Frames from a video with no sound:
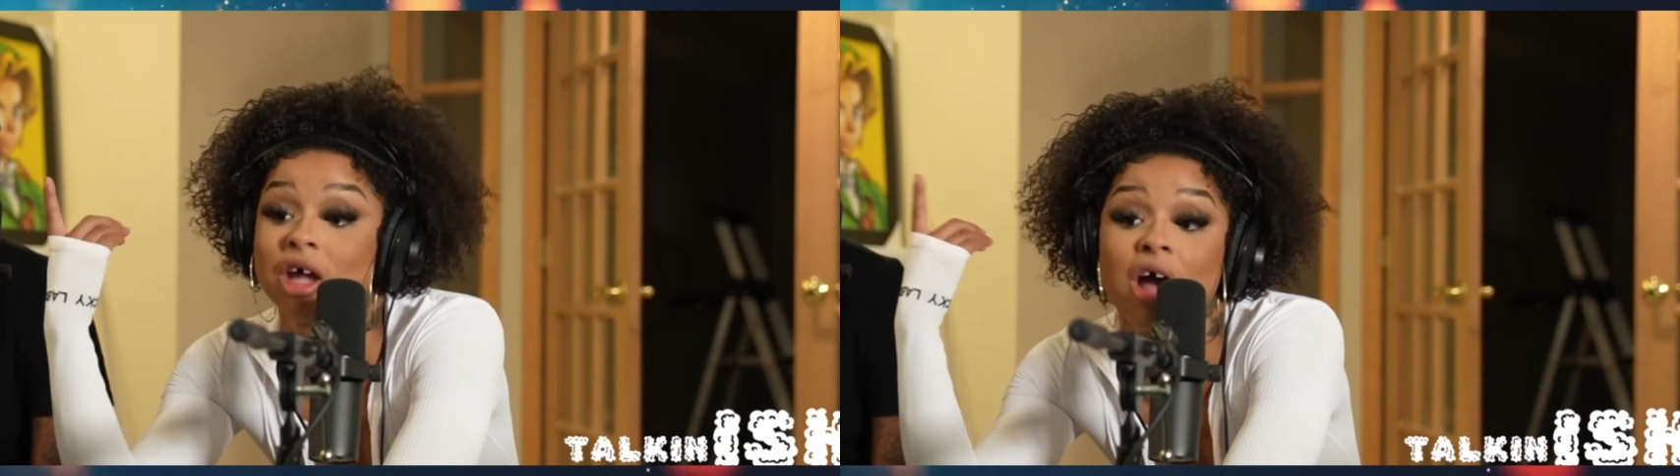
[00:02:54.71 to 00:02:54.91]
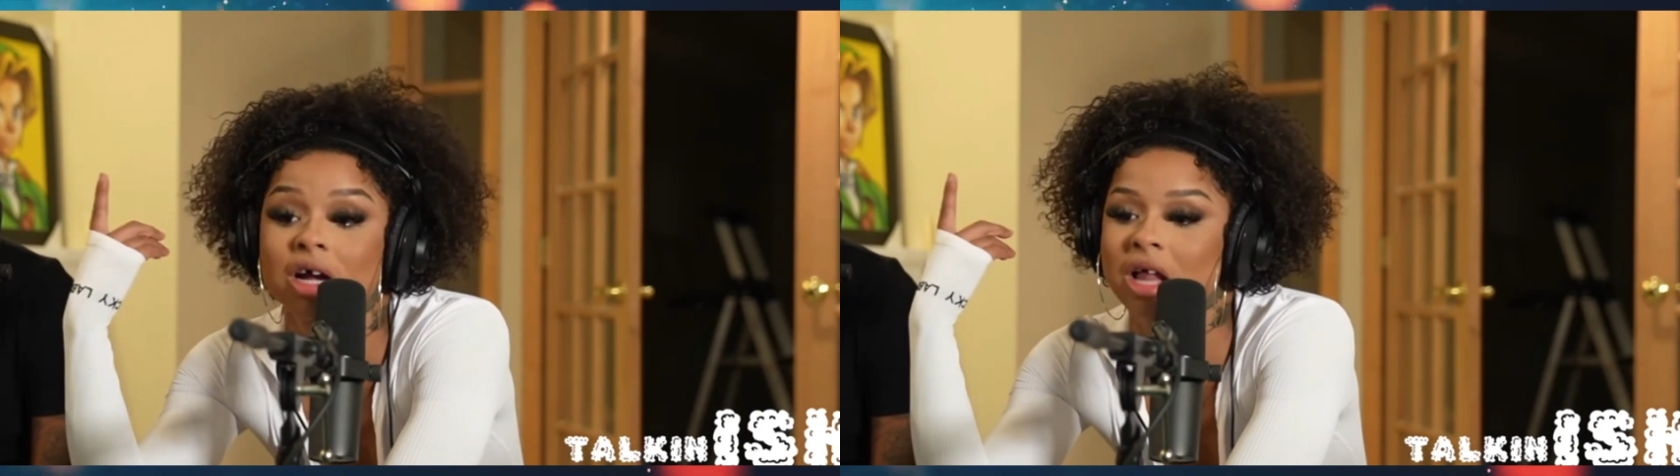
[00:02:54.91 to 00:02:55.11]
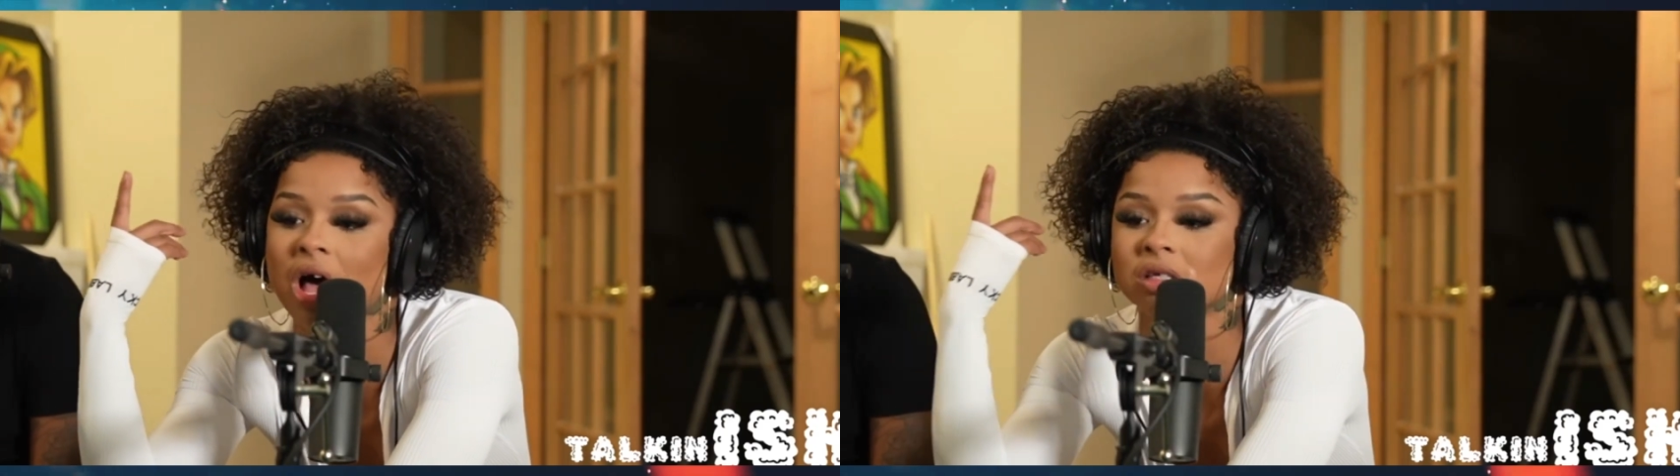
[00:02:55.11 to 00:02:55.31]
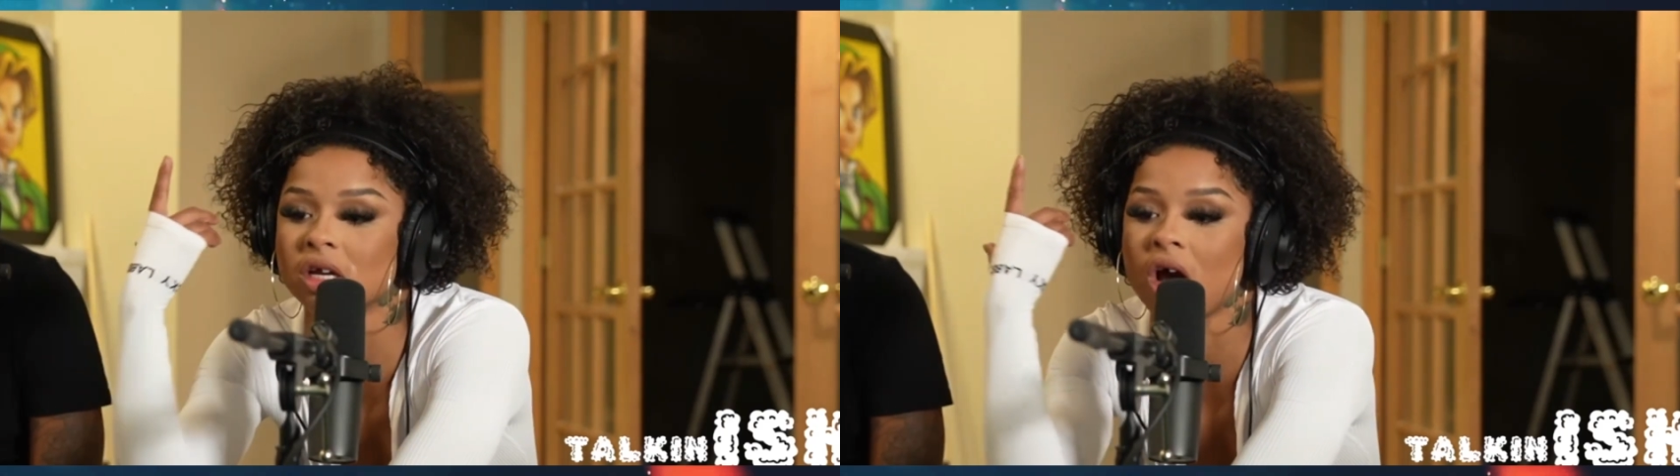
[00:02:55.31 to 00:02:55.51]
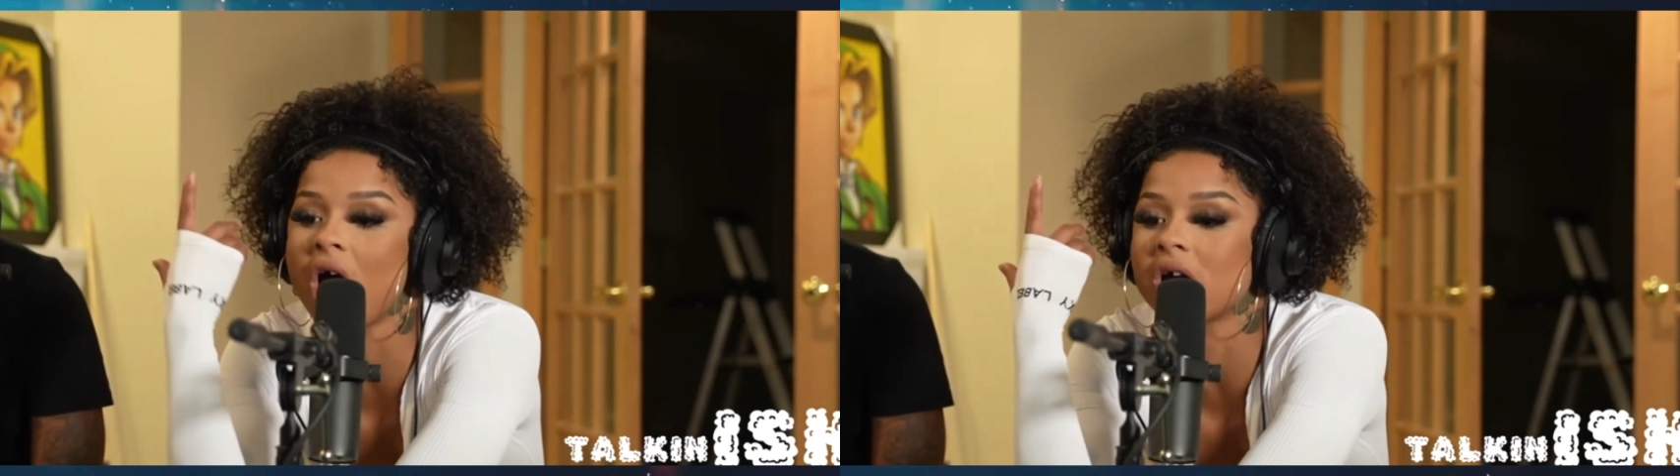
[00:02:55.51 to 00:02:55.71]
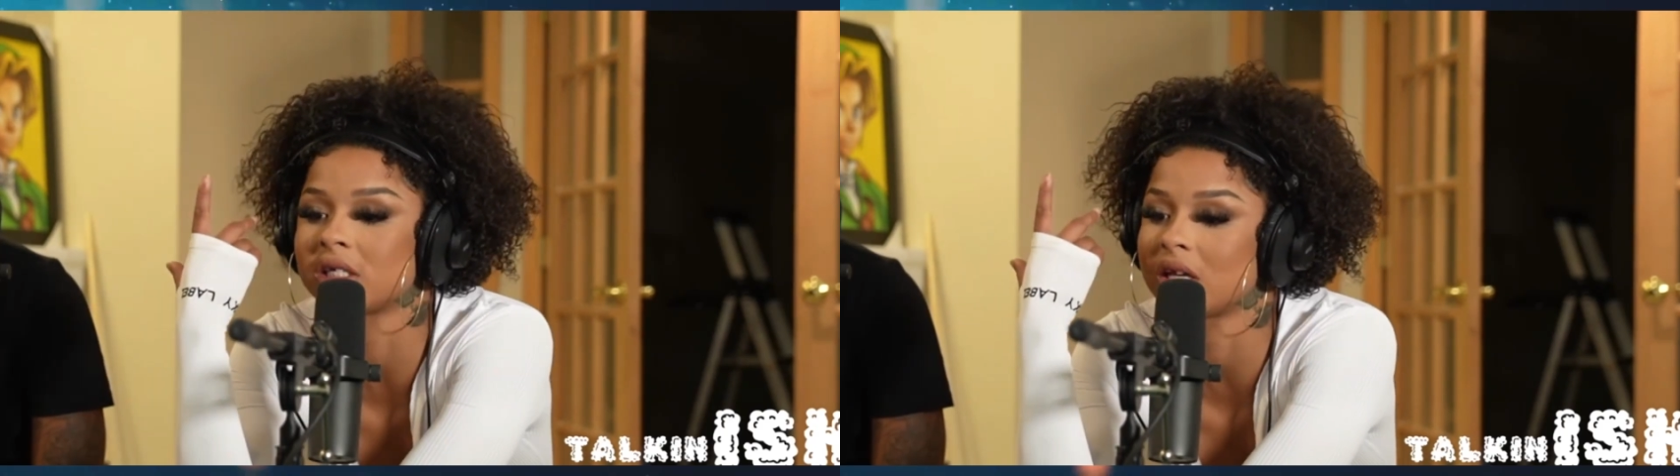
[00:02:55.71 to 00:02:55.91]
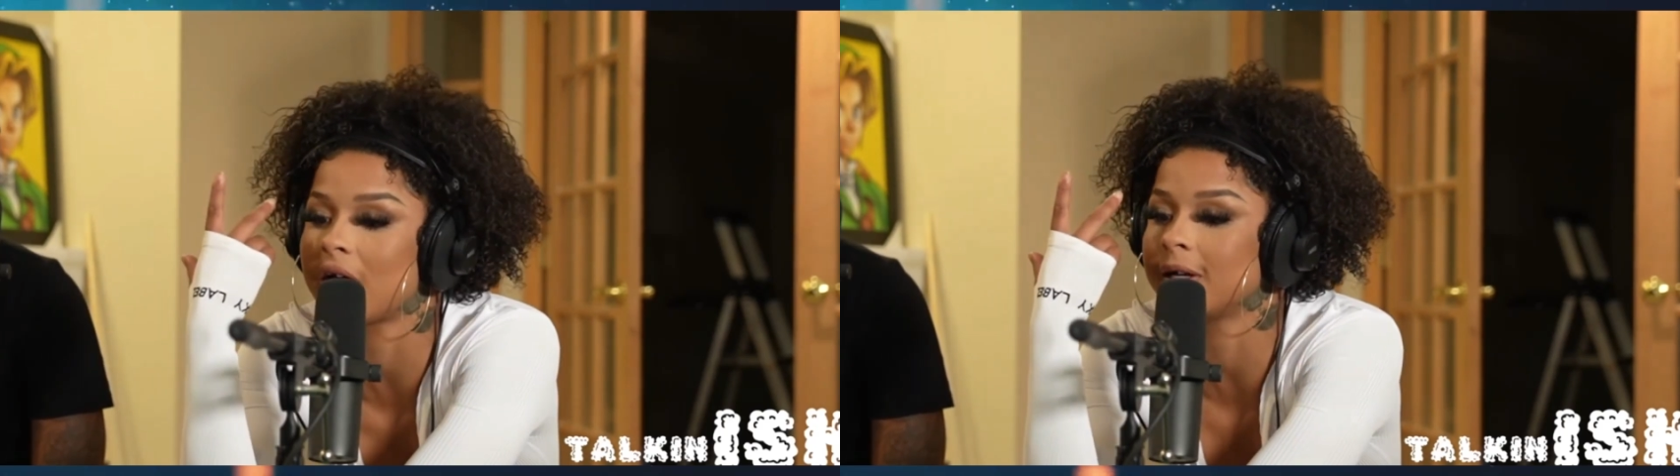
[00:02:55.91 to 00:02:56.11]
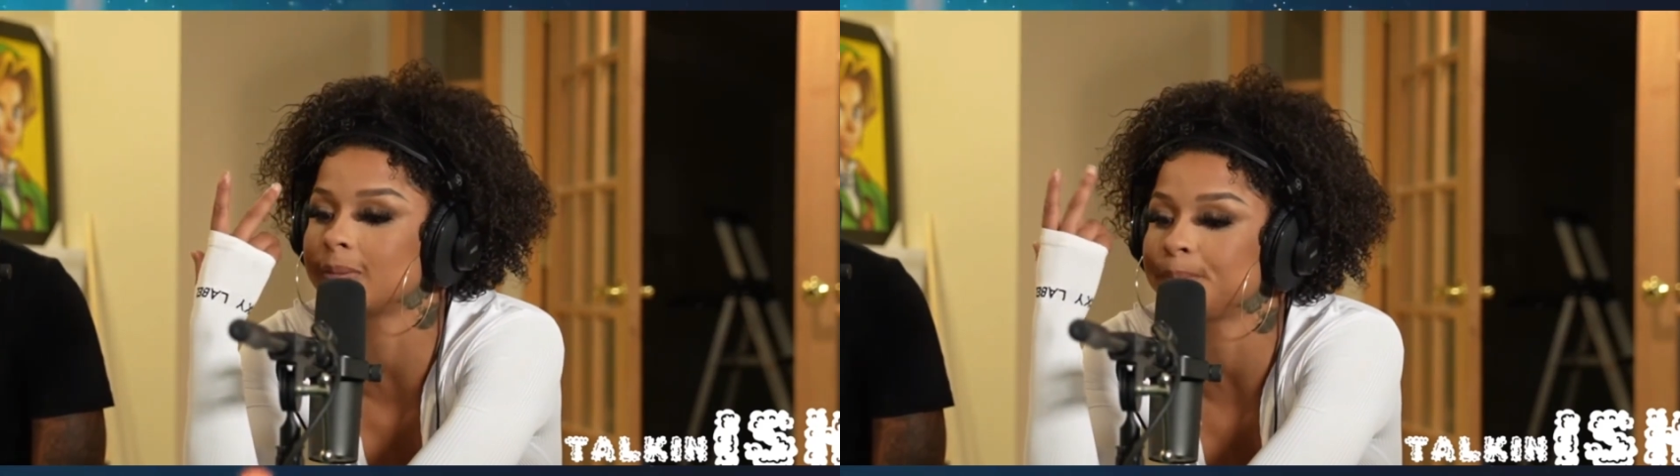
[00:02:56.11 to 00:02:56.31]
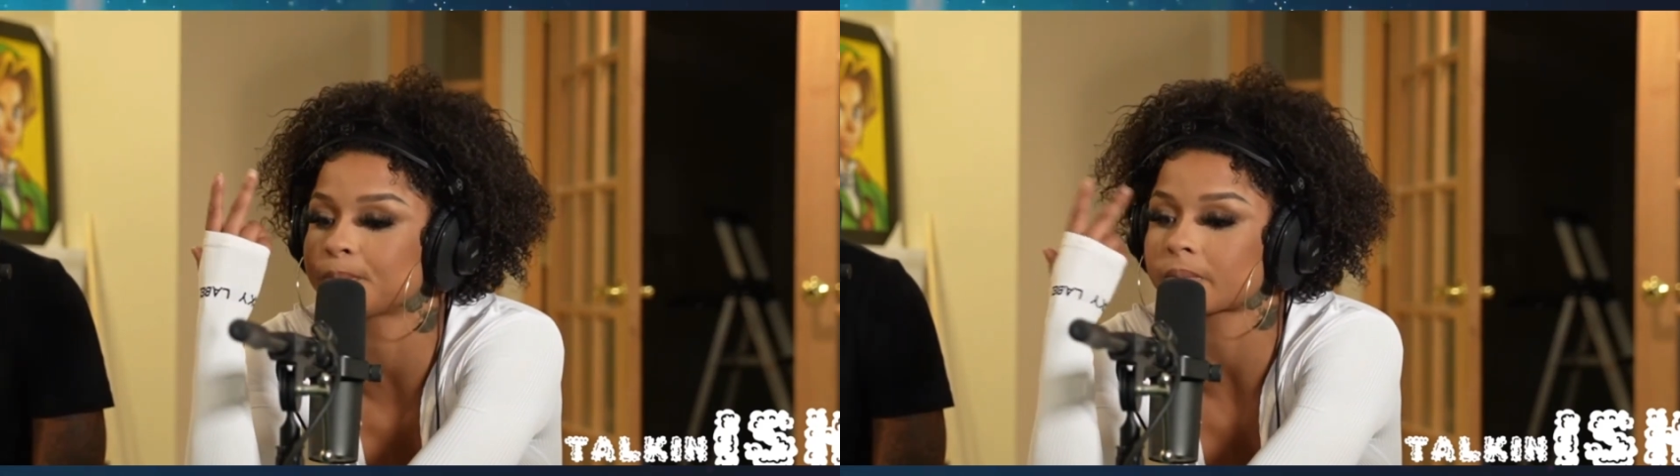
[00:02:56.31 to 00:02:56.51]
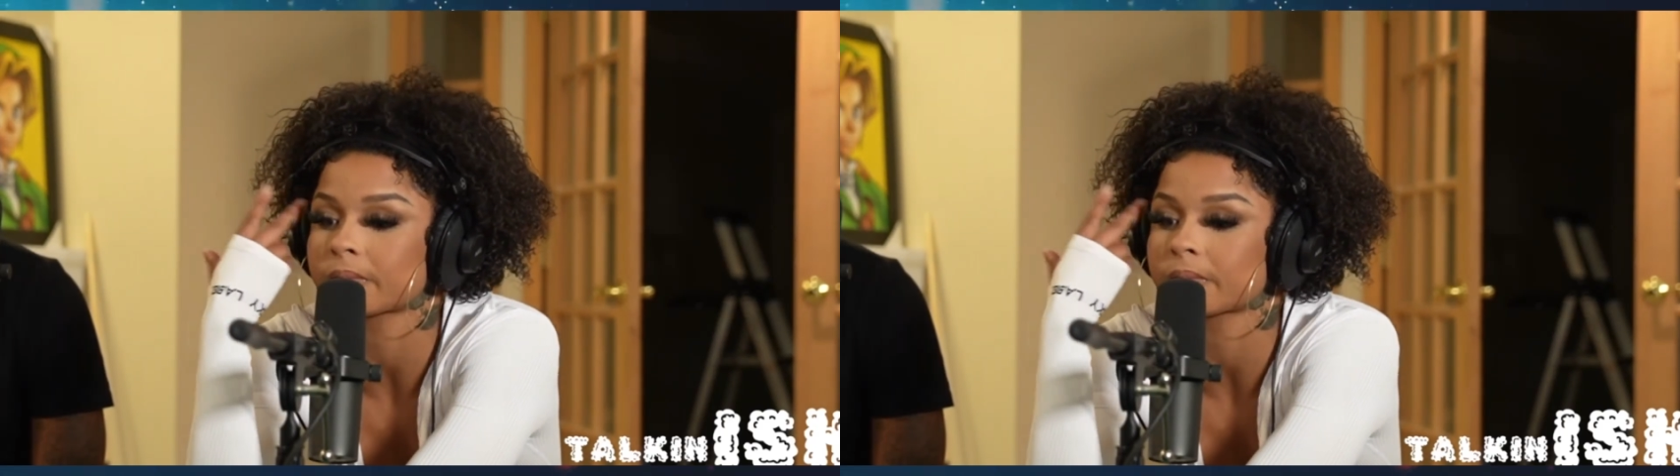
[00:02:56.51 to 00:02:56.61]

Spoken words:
He is renowned for maintaining a low